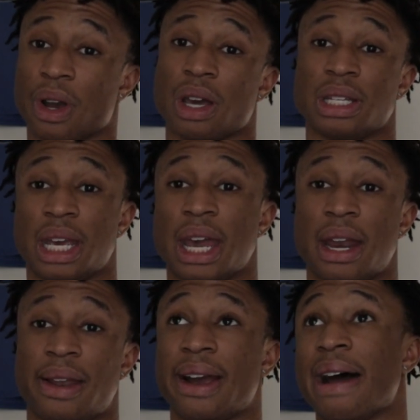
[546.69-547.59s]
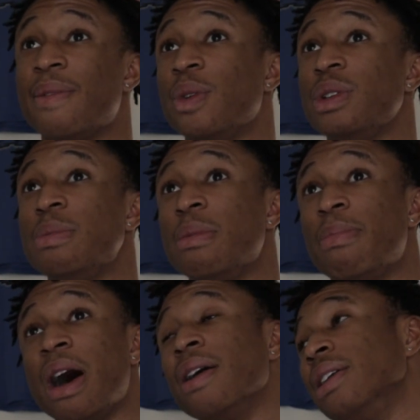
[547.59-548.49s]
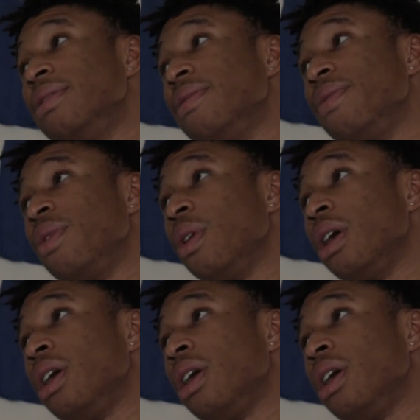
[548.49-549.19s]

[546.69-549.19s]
Because again, like I've only been powerlifting for